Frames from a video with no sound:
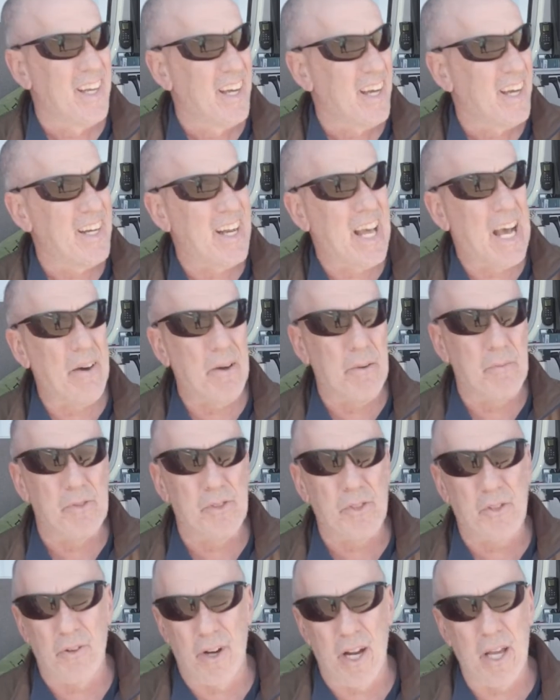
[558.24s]
and now I'm
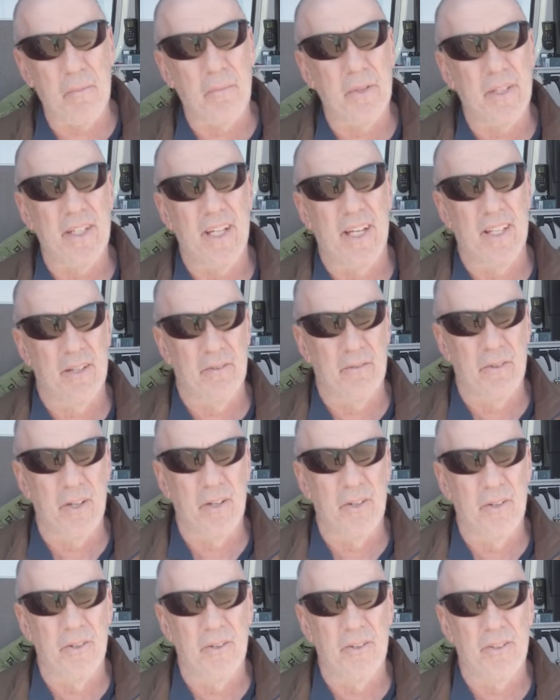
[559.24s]
scrambling on the
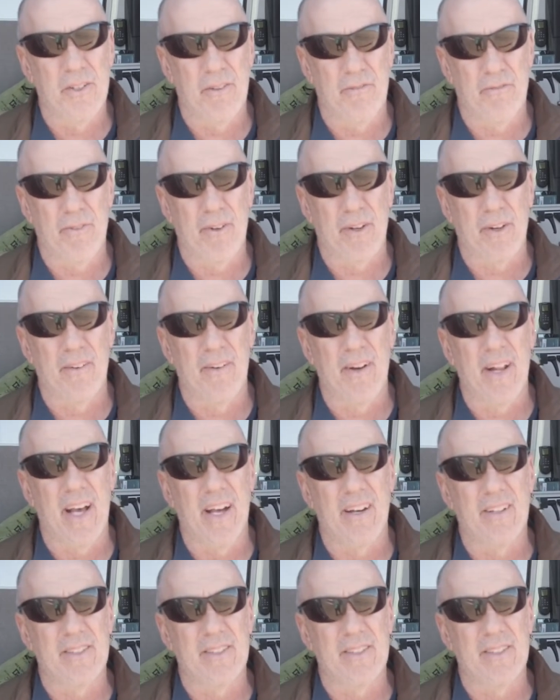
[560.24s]
road to figure it out.